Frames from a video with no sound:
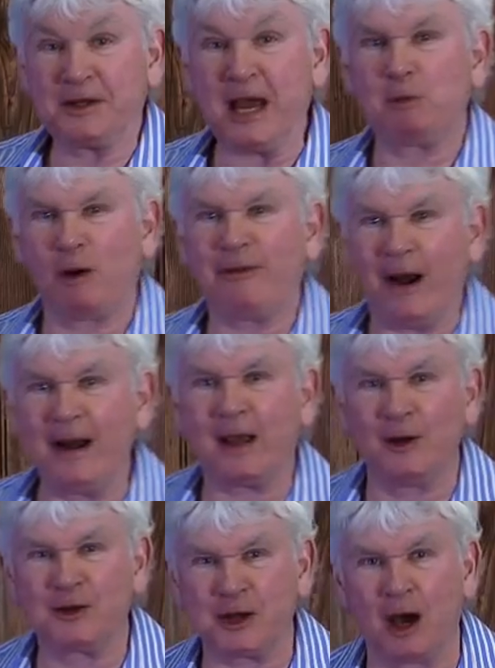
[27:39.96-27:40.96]
they said we're very
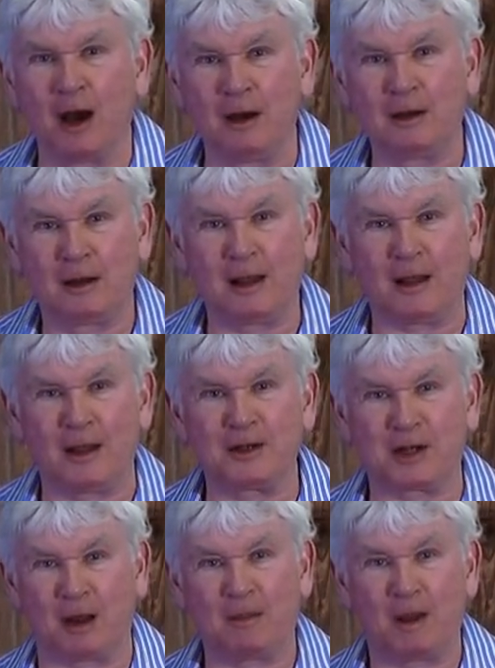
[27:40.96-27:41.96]
concerned that
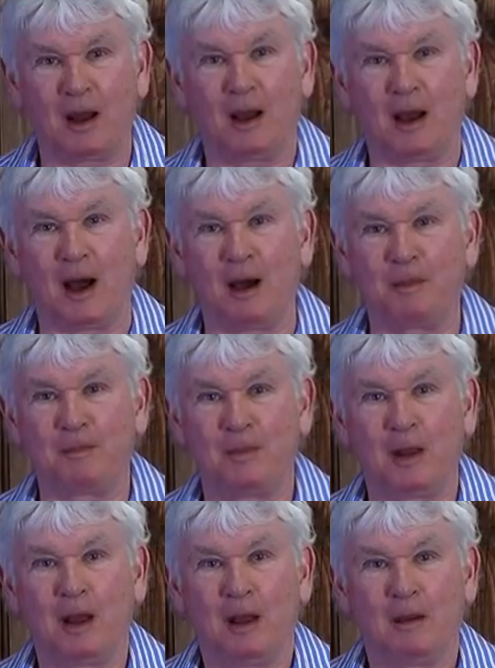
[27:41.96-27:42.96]
there's a
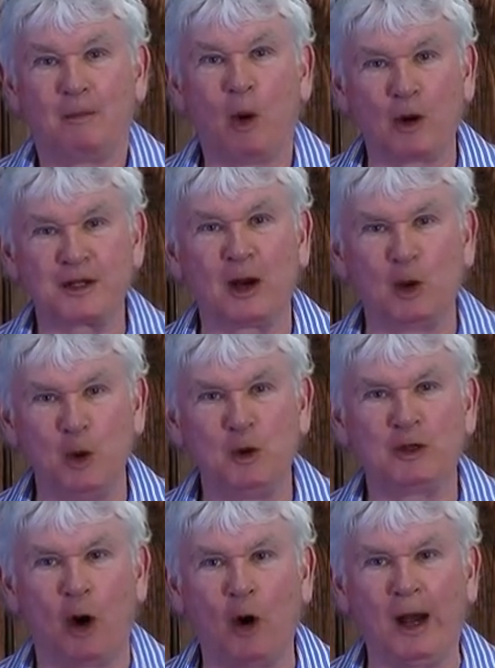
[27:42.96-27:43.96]
port-a-loo
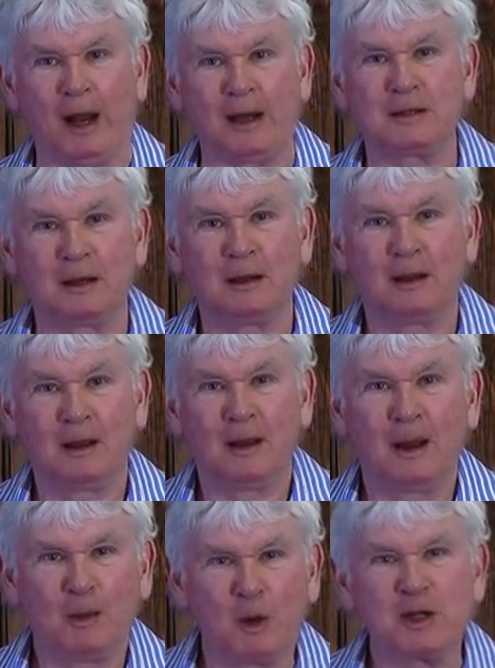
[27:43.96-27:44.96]
toilet
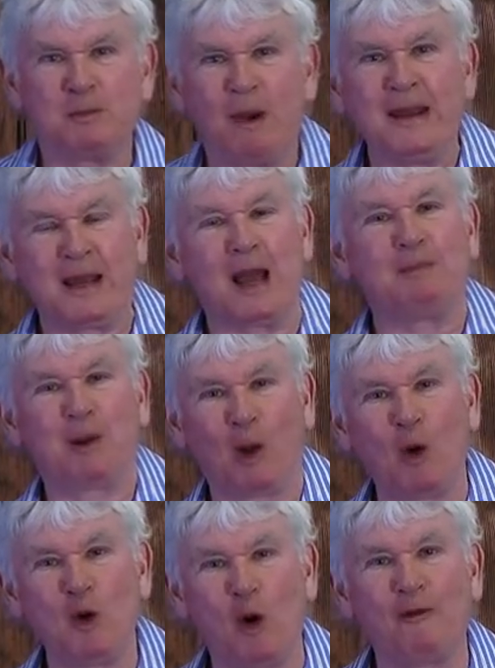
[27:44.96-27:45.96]
which might get
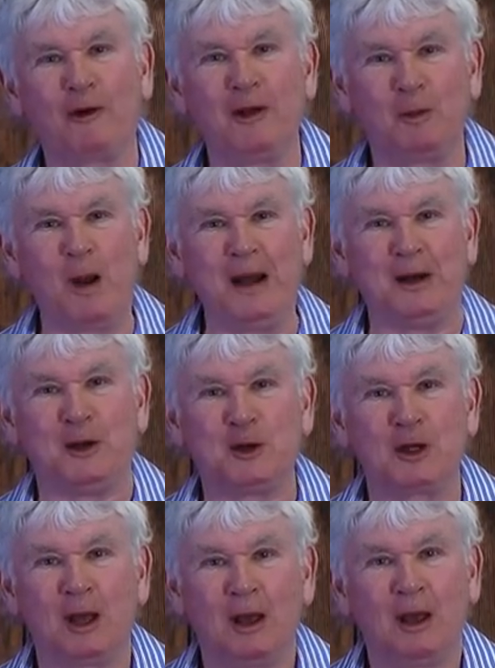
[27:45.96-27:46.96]
blown over in the
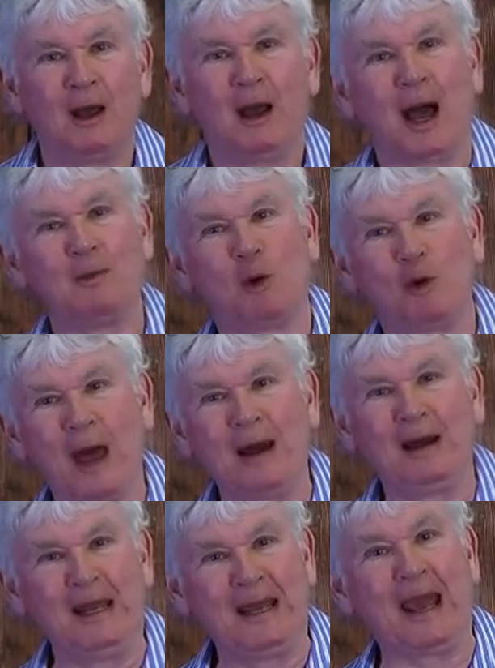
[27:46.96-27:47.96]
wind and will
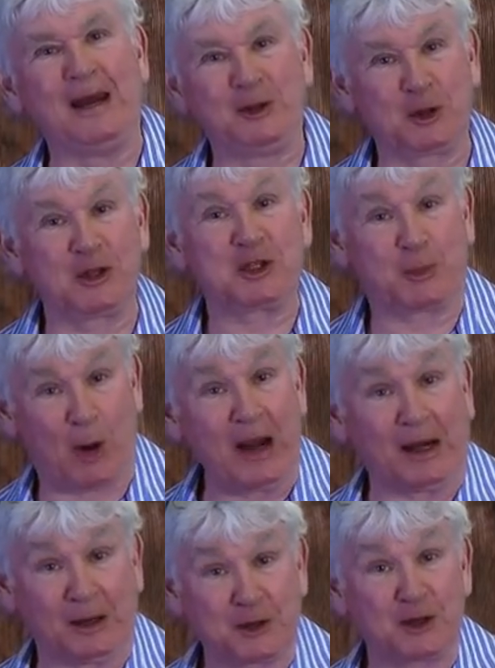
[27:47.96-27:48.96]
then leak into the
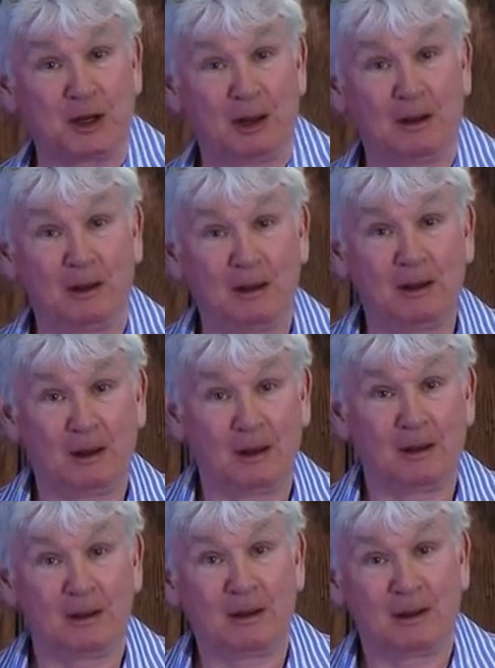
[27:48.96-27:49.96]
springs.
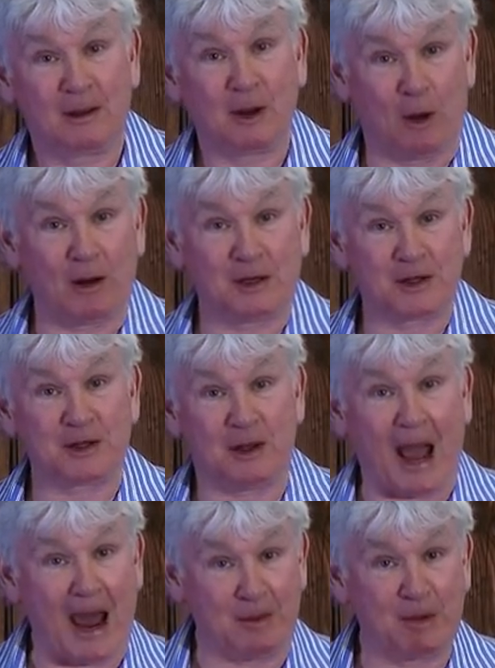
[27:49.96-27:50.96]
You know, just
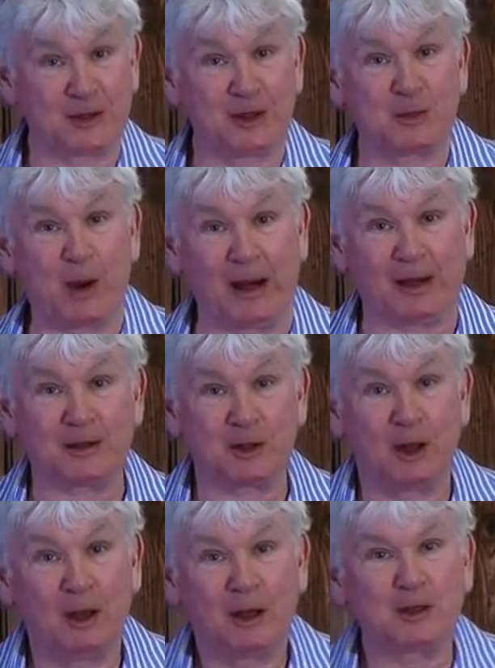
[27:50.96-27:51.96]
at Misson Springs.
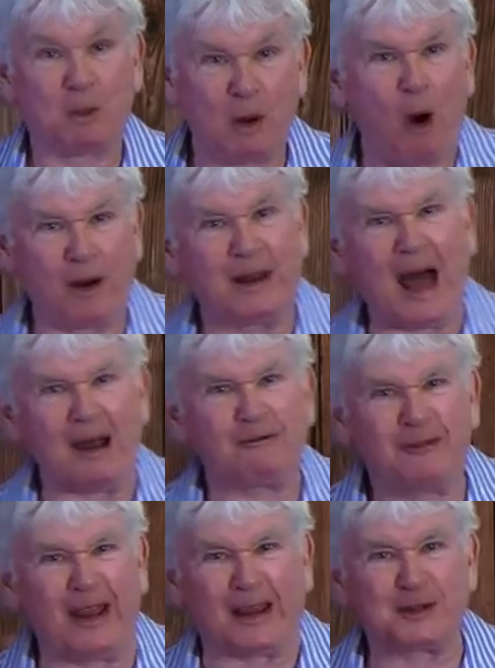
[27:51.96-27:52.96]
So we want that
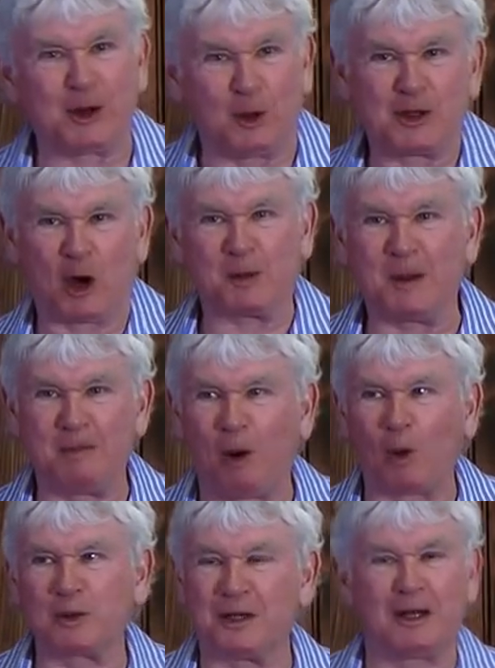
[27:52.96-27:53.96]
fixed, you know, it's got to be
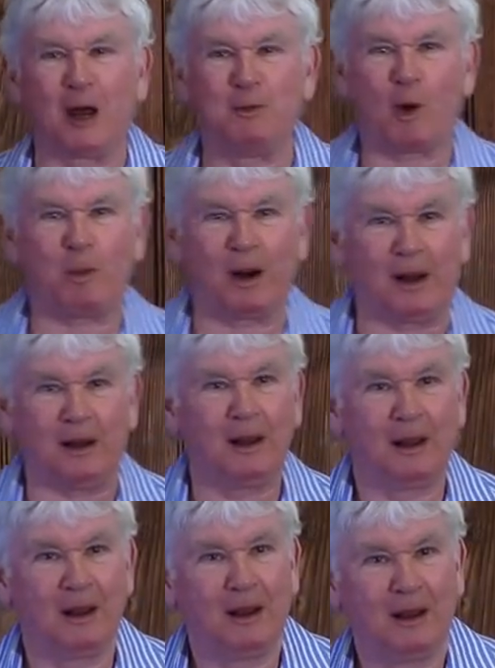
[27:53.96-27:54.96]
bolted down properly.
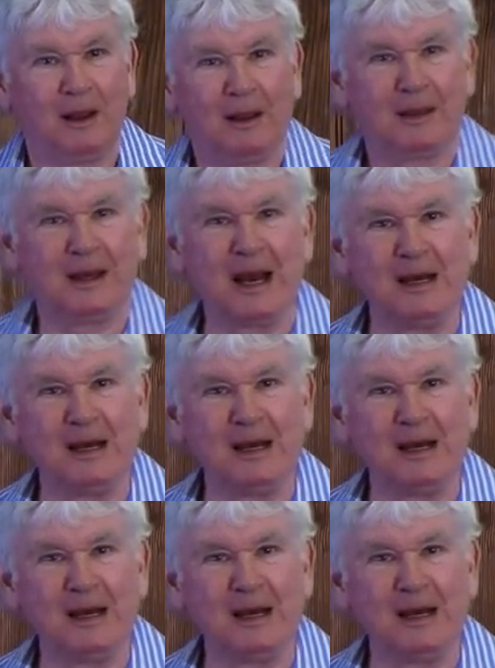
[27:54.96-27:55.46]
They